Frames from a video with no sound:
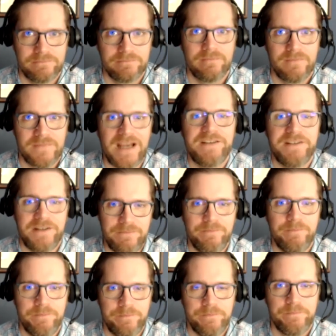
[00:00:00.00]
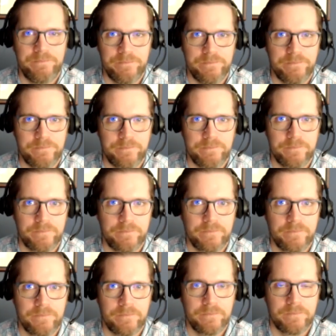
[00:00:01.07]

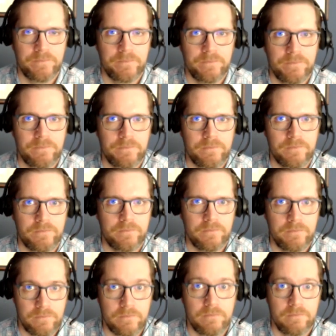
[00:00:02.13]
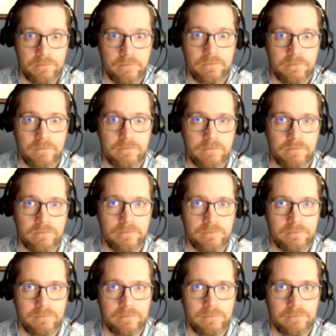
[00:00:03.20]

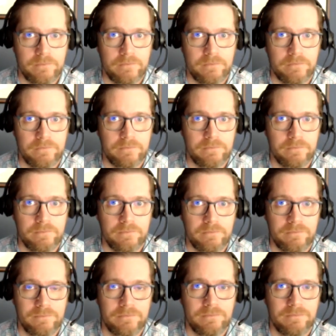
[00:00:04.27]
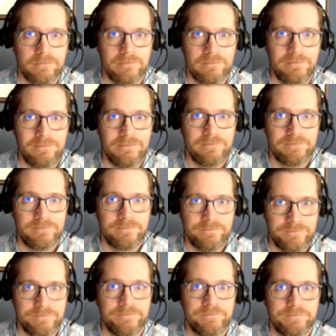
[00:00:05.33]

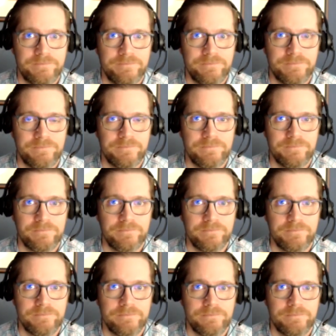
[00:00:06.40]
No words are spoken by the person on screen.